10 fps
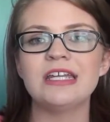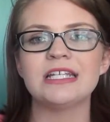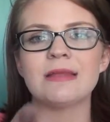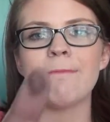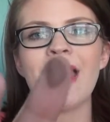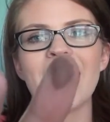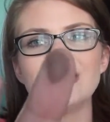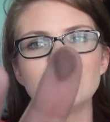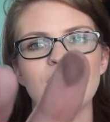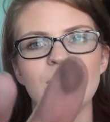It is a
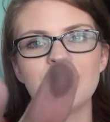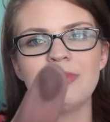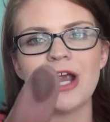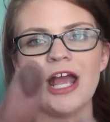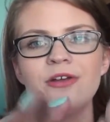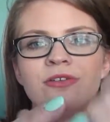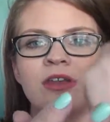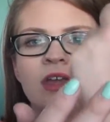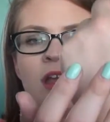matte dark brown.